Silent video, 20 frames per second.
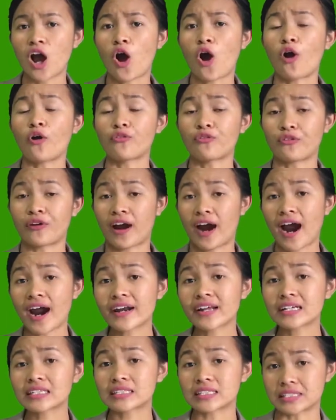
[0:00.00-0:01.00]
of
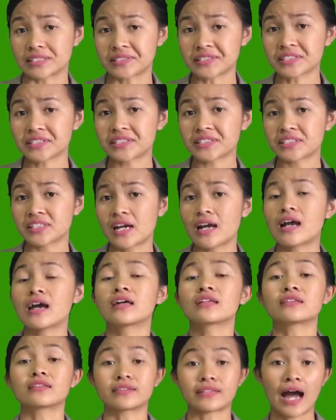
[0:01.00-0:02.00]
characters,
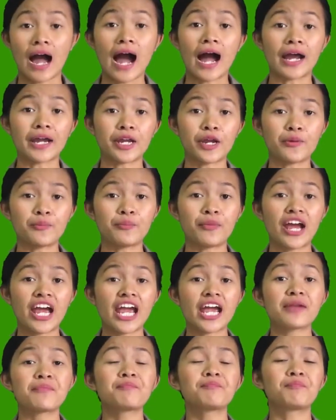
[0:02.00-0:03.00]
time,
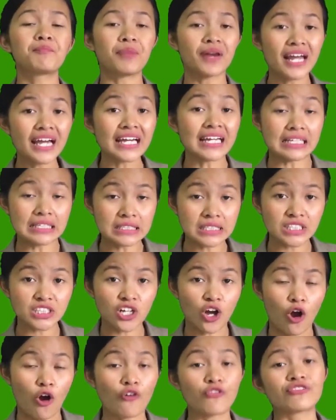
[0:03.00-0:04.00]
and place
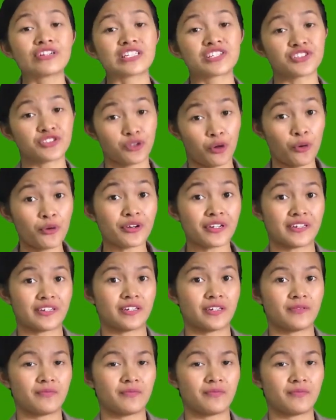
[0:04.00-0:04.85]
of the story.